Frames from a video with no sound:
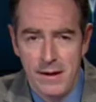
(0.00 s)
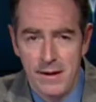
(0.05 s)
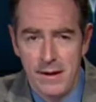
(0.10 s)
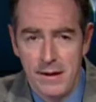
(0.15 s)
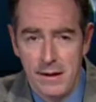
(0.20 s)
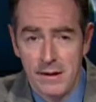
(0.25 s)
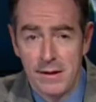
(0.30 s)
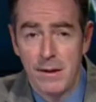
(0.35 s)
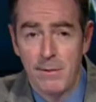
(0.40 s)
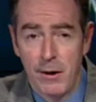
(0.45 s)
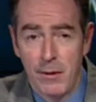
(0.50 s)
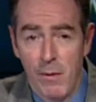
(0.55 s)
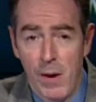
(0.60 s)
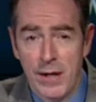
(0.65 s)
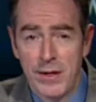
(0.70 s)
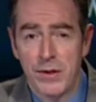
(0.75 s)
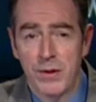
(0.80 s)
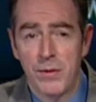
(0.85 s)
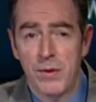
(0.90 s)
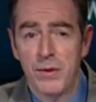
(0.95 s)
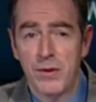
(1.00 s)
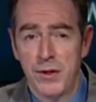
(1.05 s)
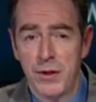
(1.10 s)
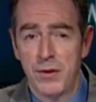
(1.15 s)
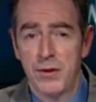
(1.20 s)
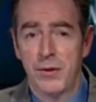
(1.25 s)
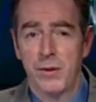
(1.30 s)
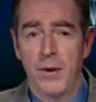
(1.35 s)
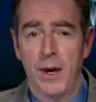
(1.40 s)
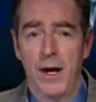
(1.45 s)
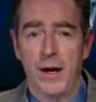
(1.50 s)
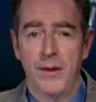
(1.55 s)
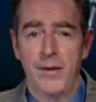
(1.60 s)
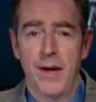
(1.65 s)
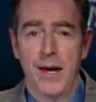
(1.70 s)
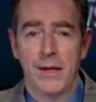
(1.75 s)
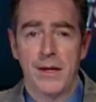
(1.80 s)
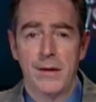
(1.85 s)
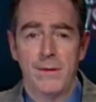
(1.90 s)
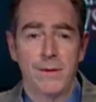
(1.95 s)
The exhibit runs through June 12th
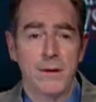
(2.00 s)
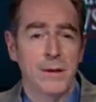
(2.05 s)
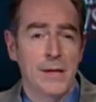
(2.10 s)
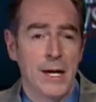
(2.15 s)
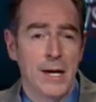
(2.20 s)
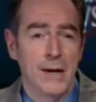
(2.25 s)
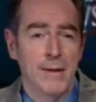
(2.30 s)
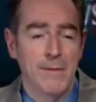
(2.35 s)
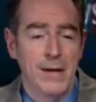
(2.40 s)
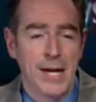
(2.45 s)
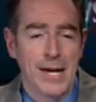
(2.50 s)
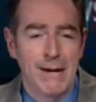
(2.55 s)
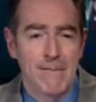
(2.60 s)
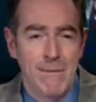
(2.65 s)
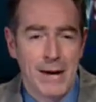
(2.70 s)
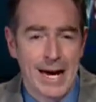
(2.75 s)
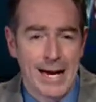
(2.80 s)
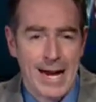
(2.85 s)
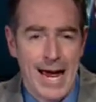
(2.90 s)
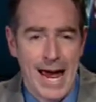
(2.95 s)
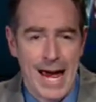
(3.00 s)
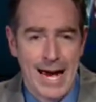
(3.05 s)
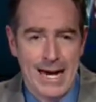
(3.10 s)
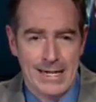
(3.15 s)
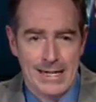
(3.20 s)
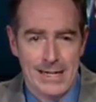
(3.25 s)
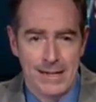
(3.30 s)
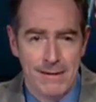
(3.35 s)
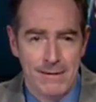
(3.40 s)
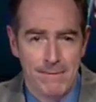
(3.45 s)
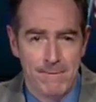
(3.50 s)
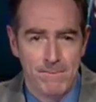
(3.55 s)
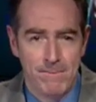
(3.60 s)
at the museum in Manhattan.